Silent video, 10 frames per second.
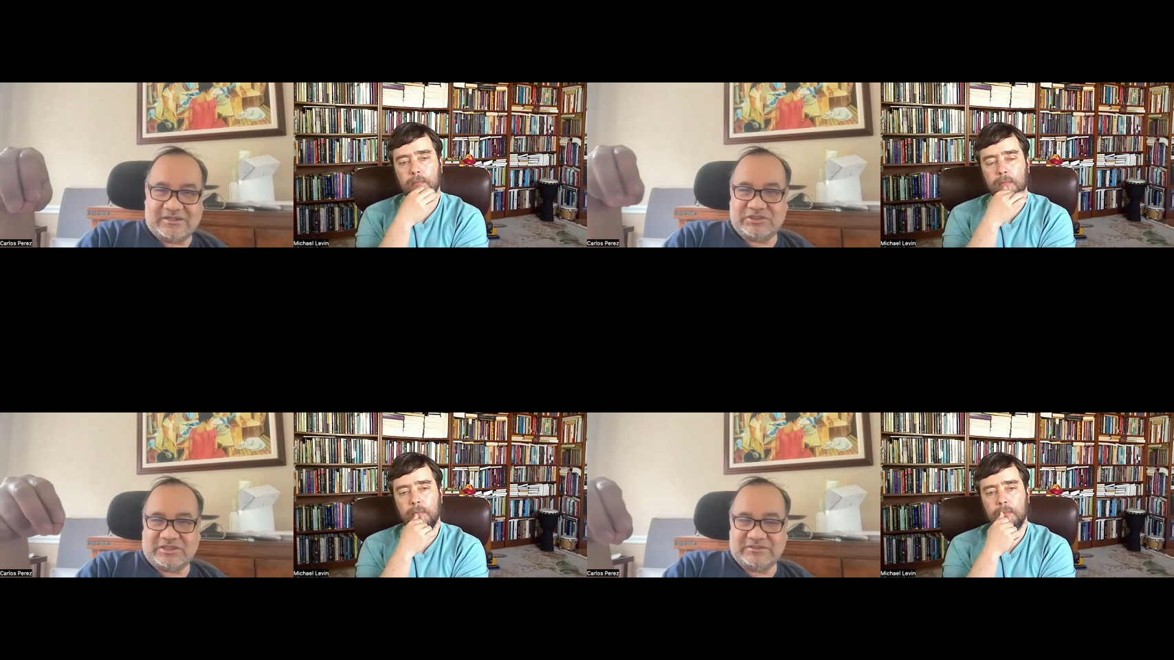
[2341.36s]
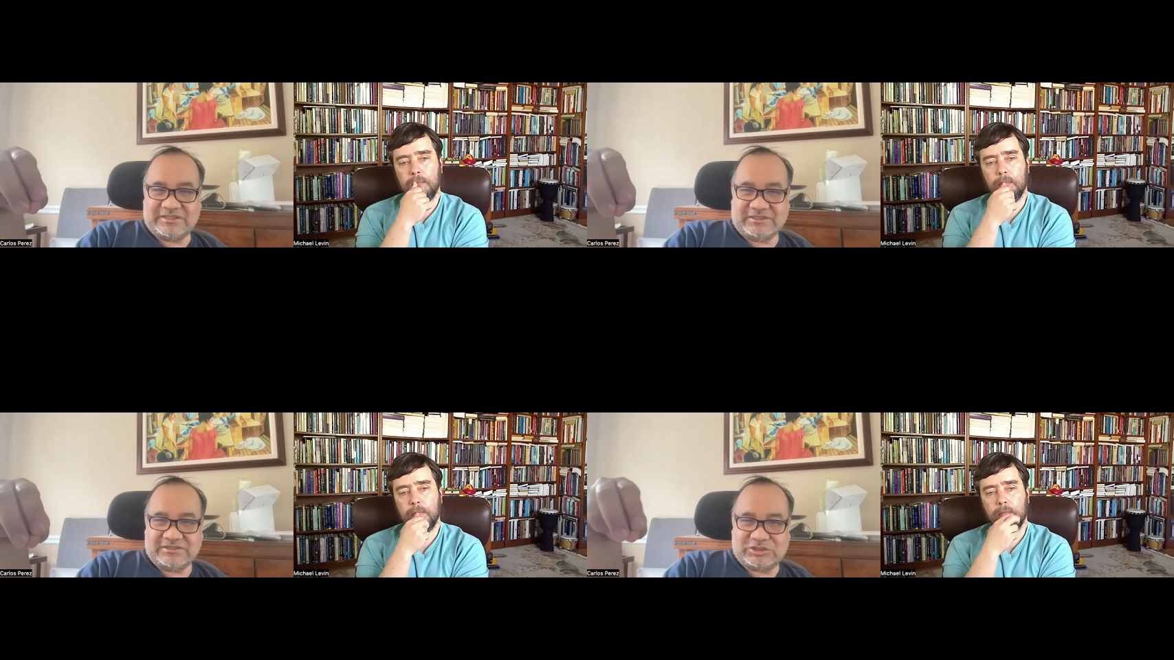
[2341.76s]
Speaker 1: general
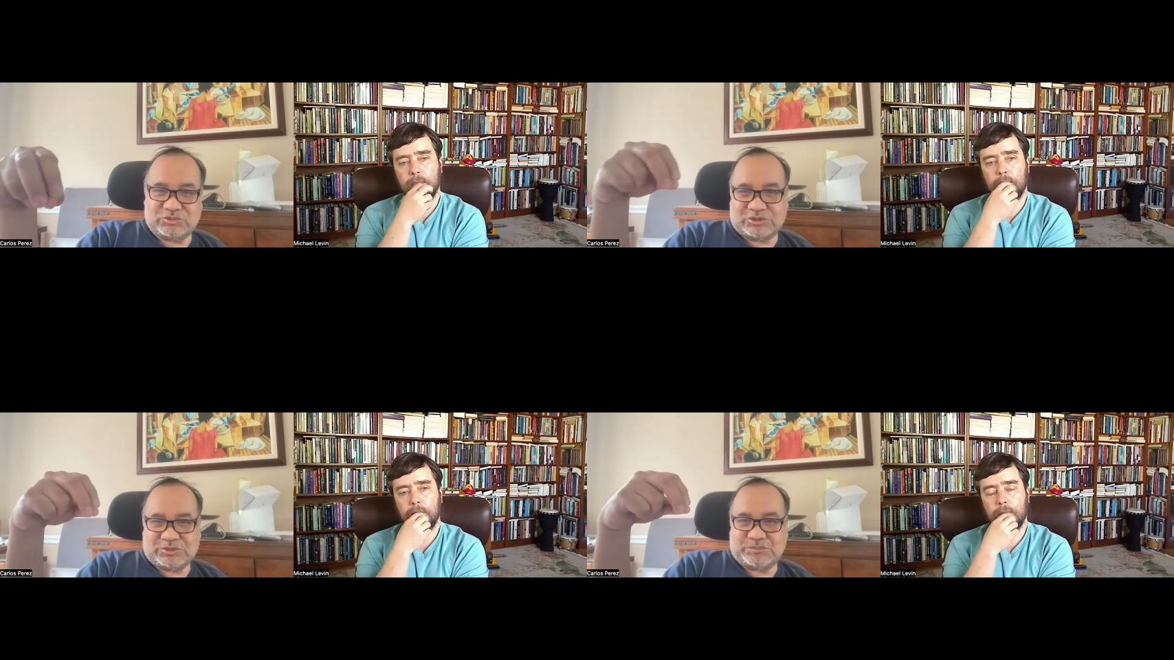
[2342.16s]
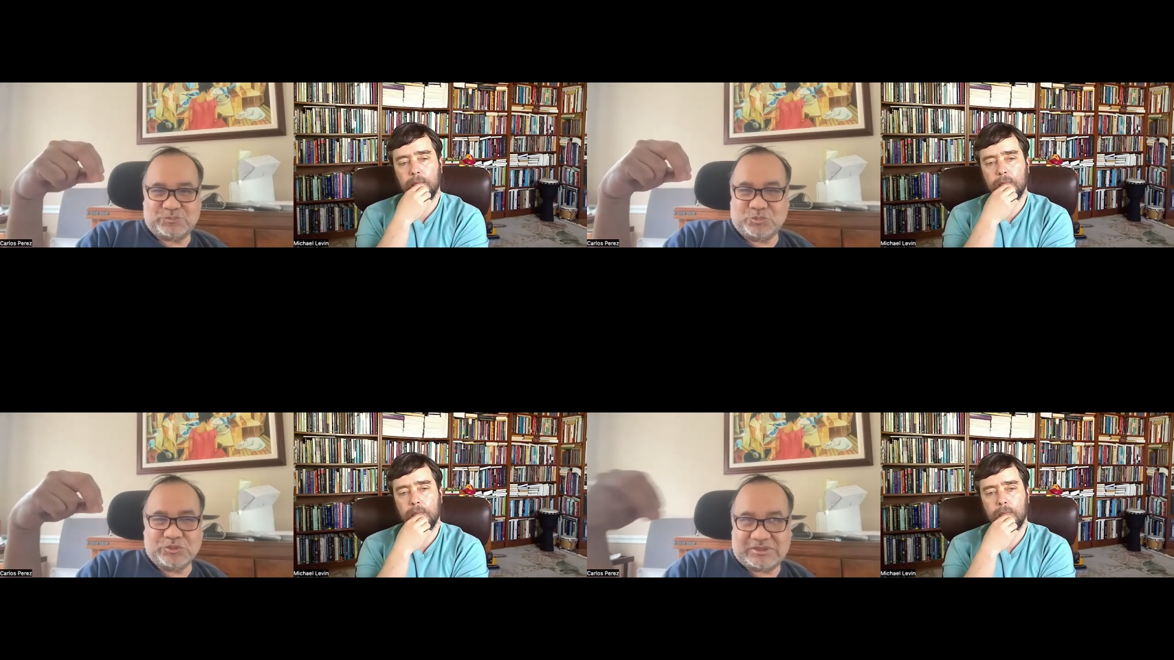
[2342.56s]
intelligence, which
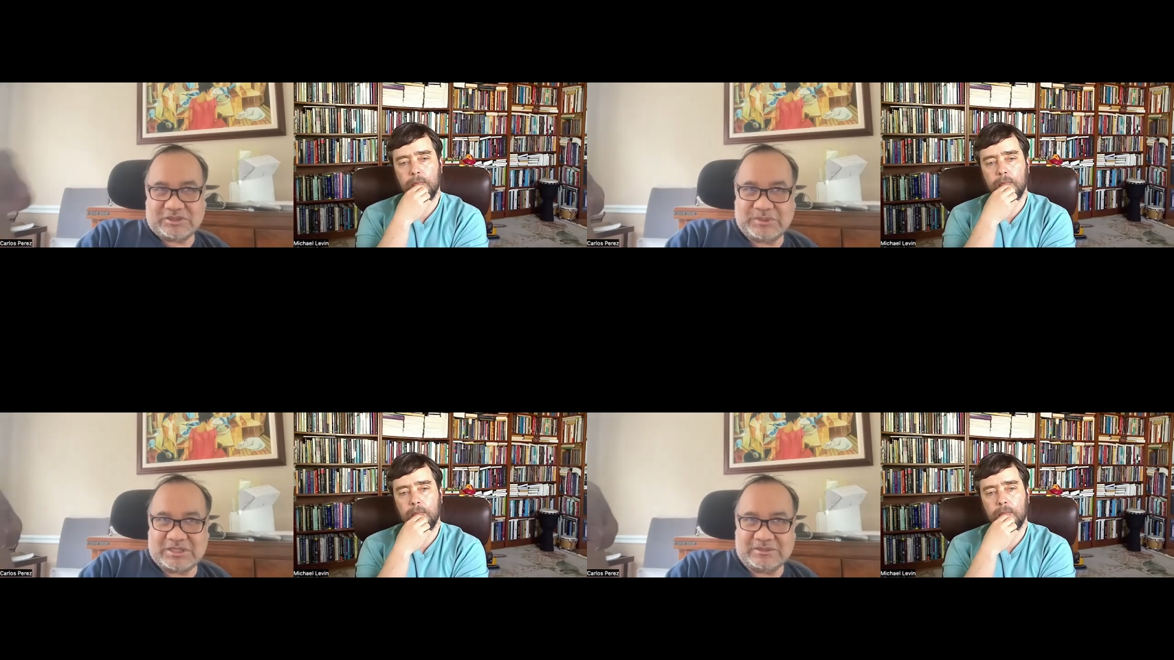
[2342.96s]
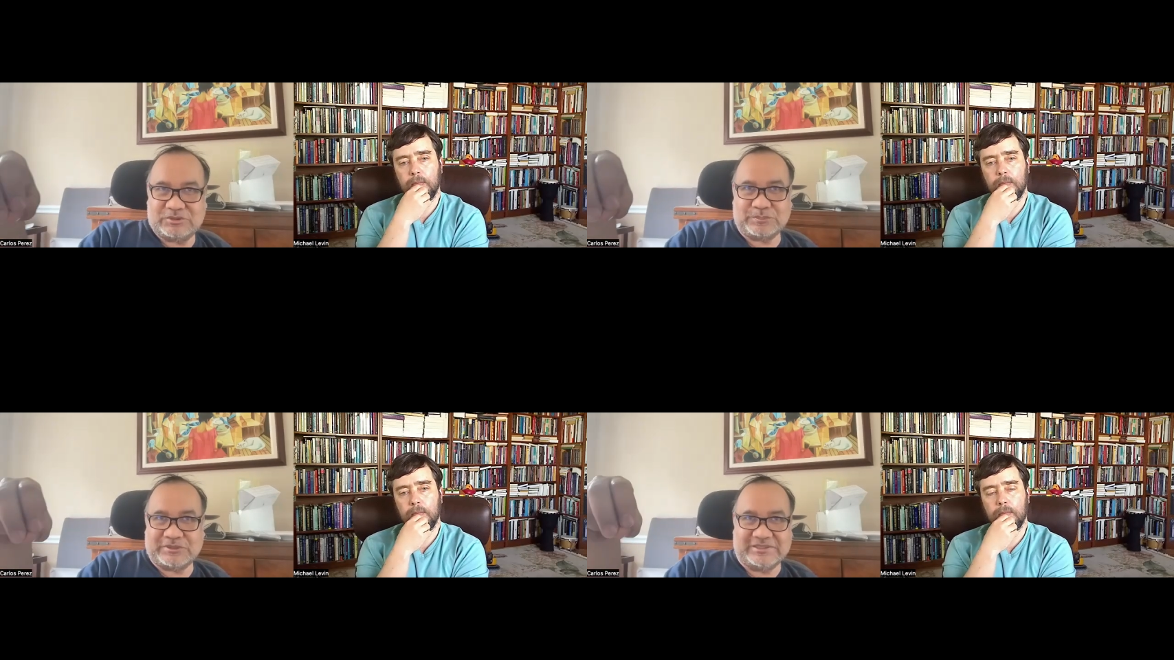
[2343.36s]
w- could become
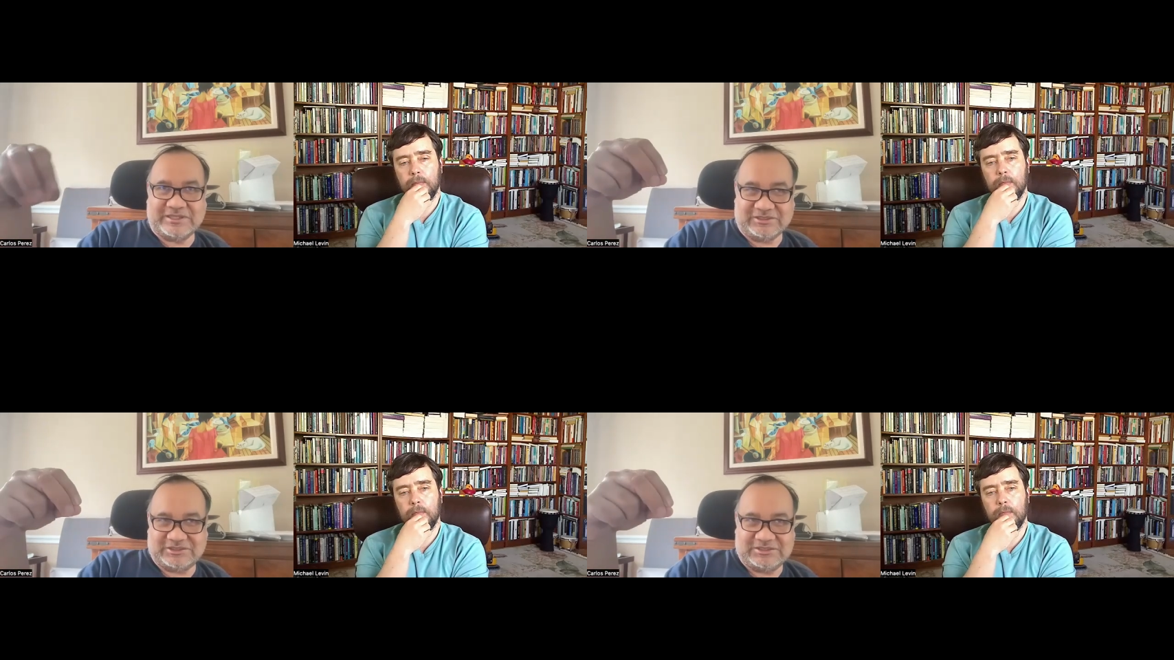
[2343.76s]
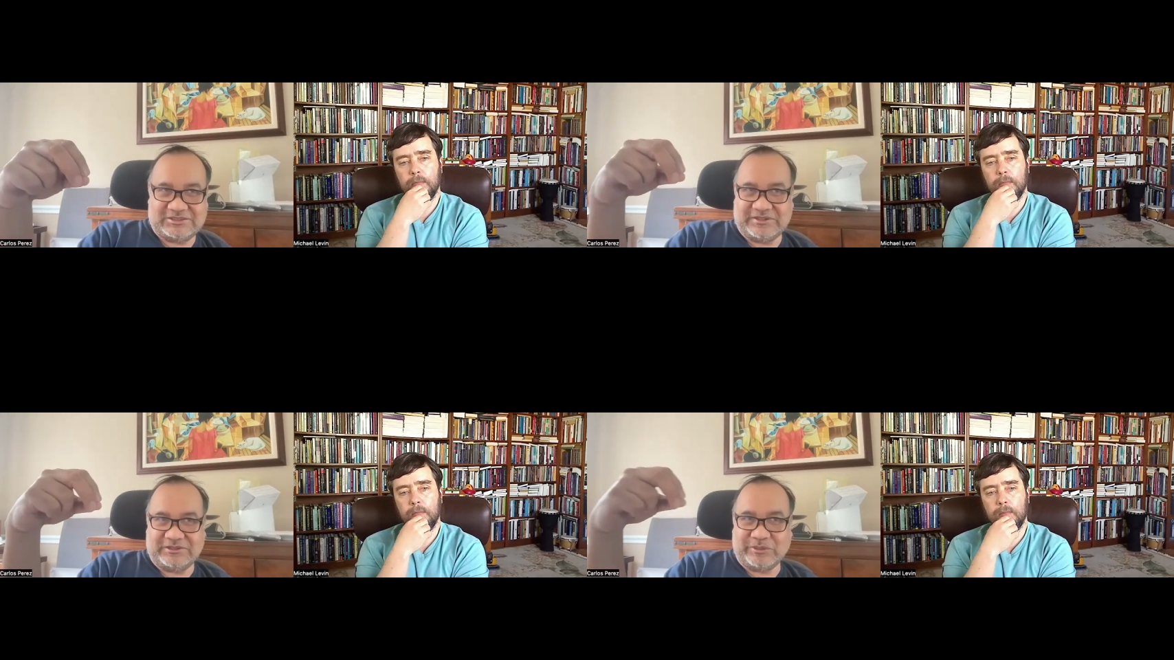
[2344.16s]
super intelligence
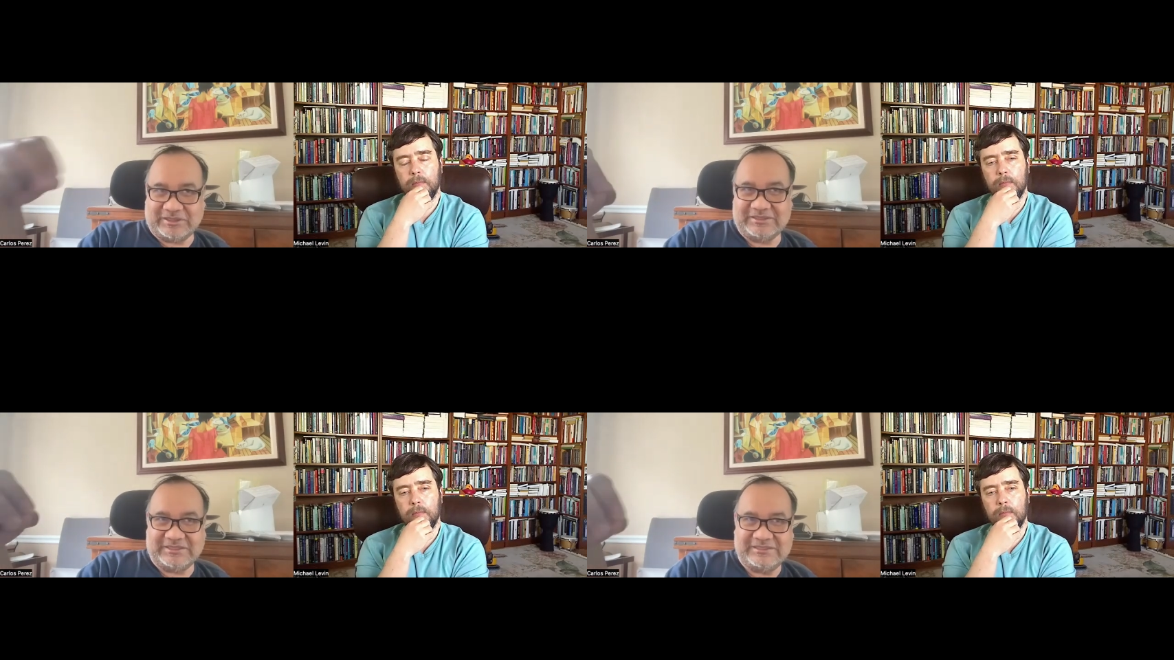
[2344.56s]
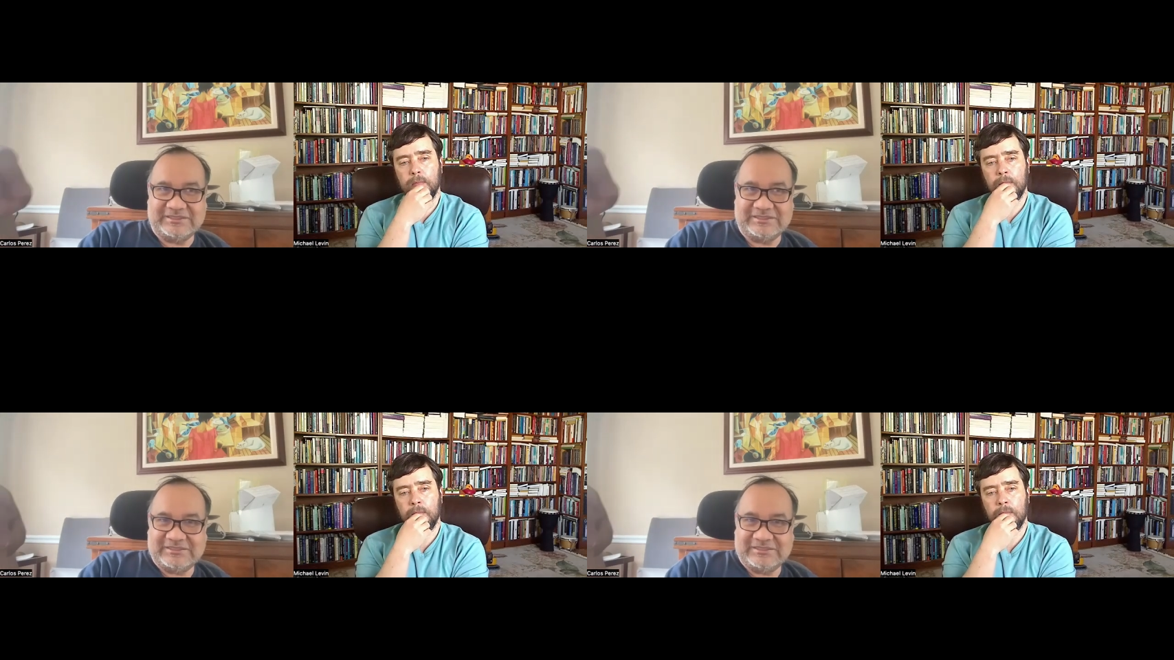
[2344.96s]
very quickly,